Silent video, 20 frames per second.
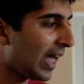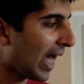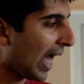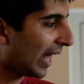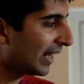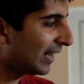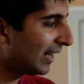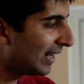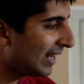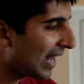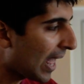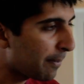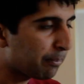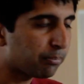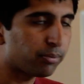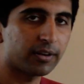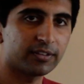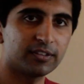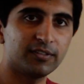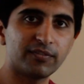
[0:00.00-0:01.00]
and a net
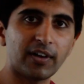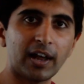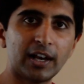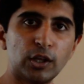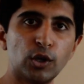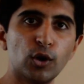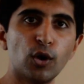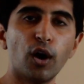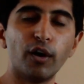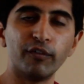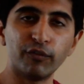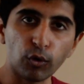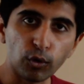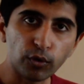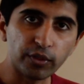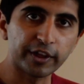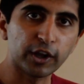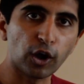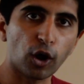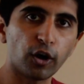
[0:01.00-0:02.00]
present value of all
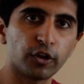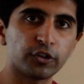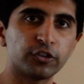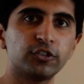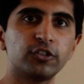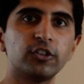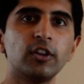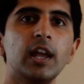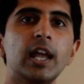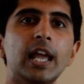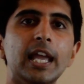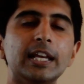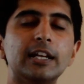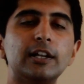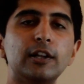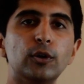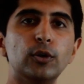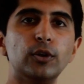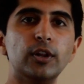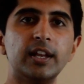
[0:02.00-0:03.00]
the costs
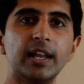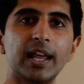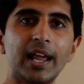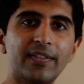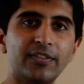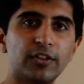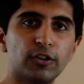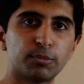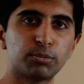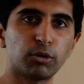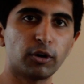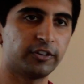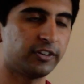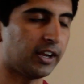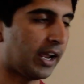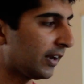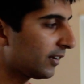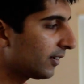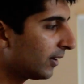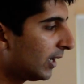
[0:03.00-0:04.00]
included in this
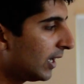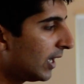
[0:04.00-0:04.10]
project.